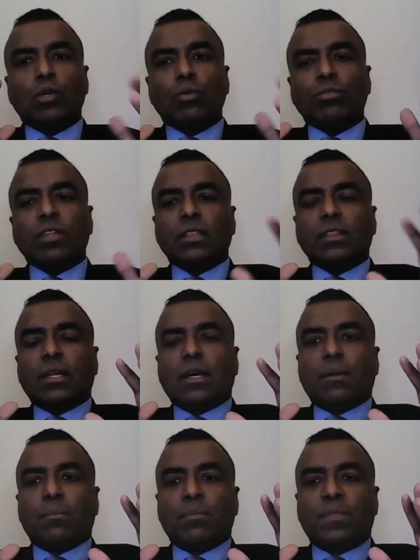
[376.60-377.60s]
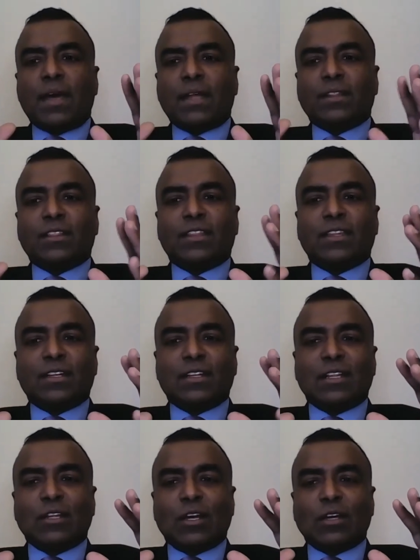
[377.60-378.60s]
do you think that
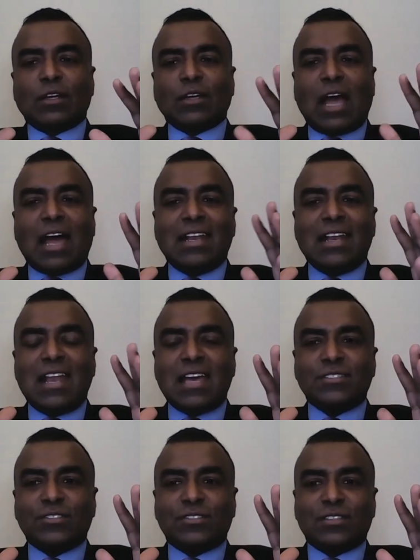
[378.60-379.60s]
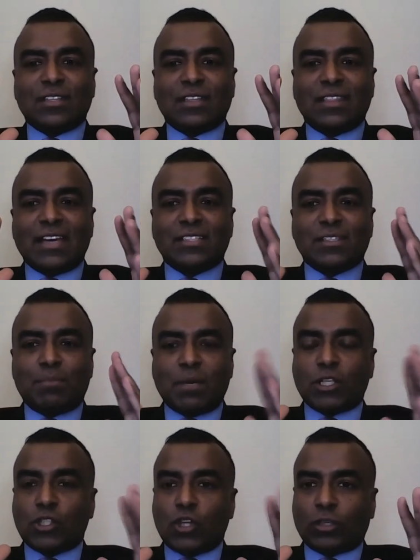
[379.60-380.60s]
unless there is a
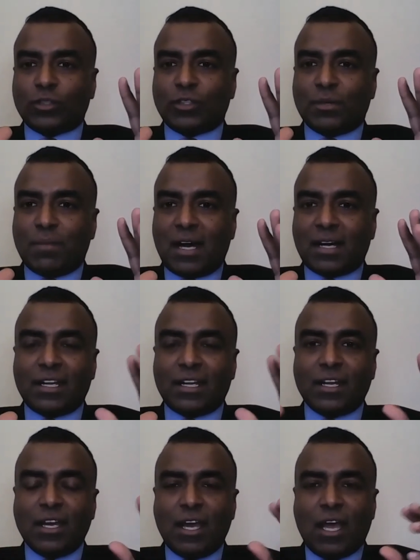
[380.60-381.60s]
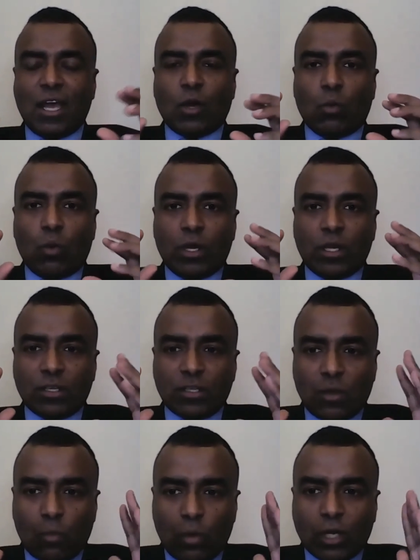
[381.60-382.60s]
big shock to the market,
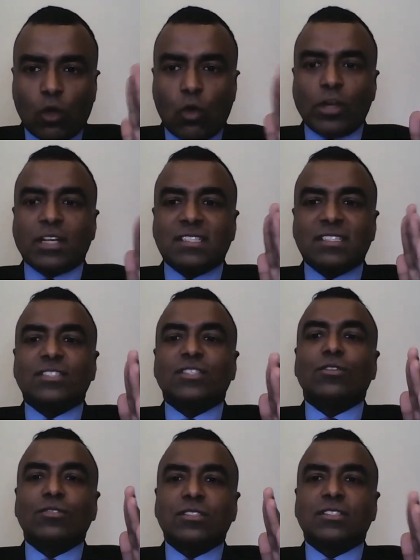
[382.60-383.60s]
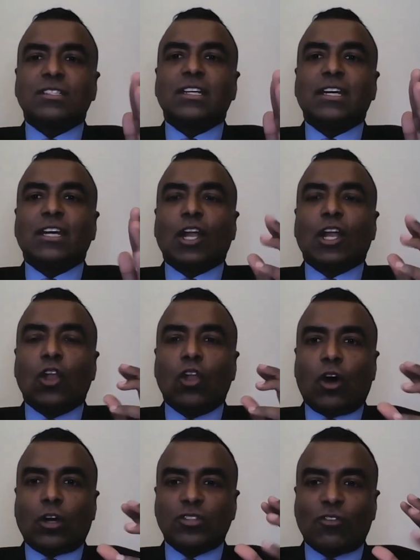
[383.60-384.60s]
we're going to still see
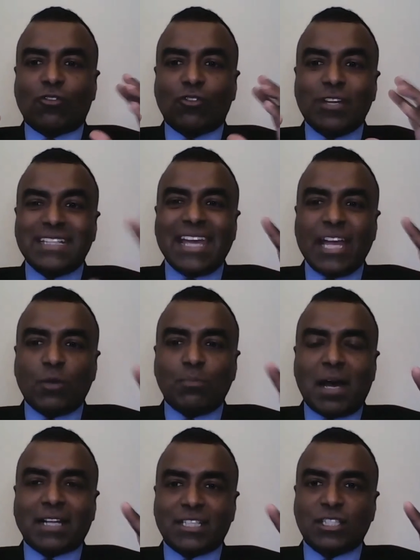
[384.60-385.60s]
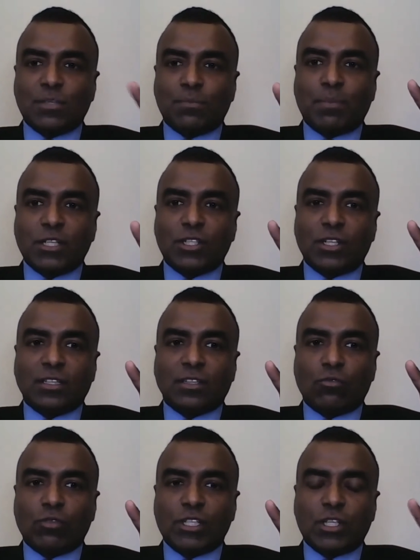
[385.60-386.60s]
lots of retail participation in
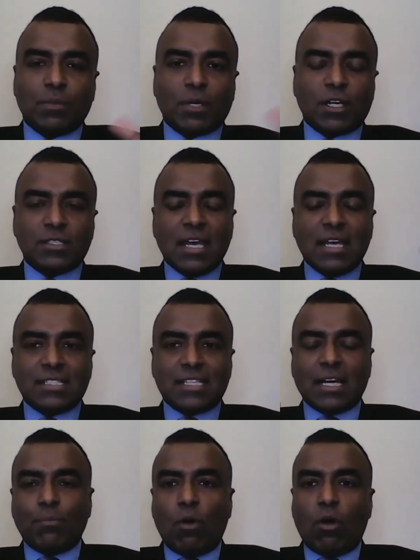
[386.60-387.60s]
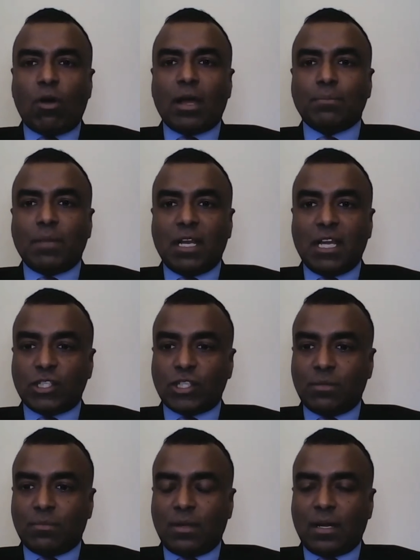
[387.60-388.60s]
the region? Because Singapore and
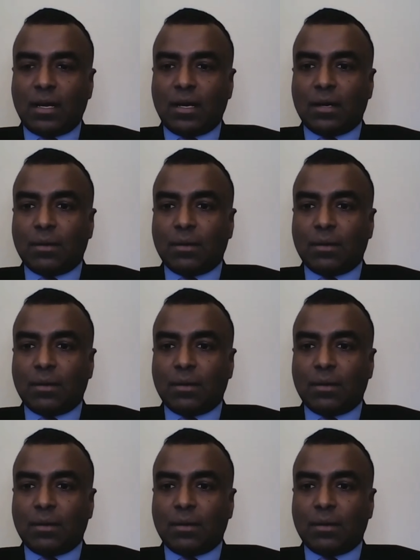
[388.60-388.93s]
Malaysian